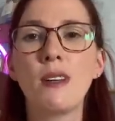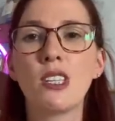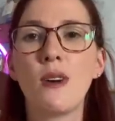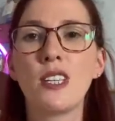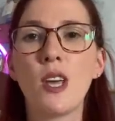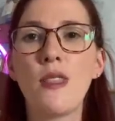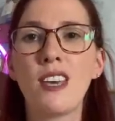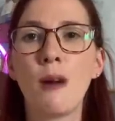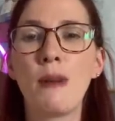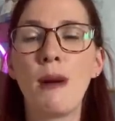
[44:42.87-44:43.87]
So I don't
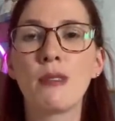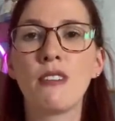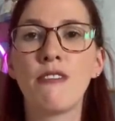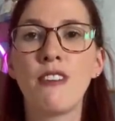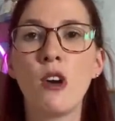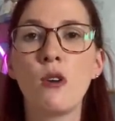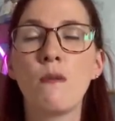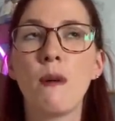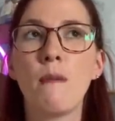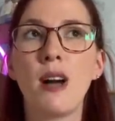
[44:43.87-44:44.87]
think I'll be able to
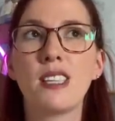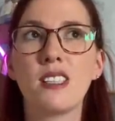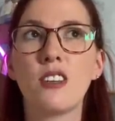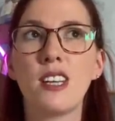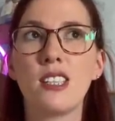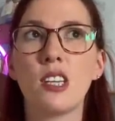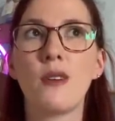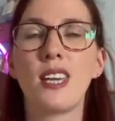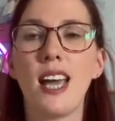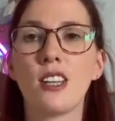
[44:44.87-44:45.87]
film my Sunday
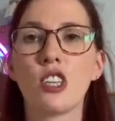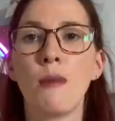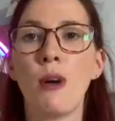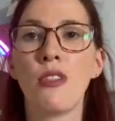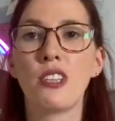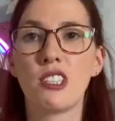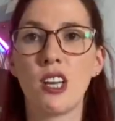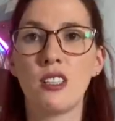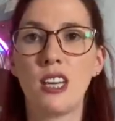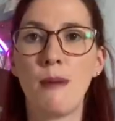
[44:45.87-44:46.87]
sewing catch up on the
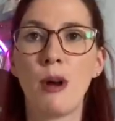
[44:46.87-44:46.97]
Sunday,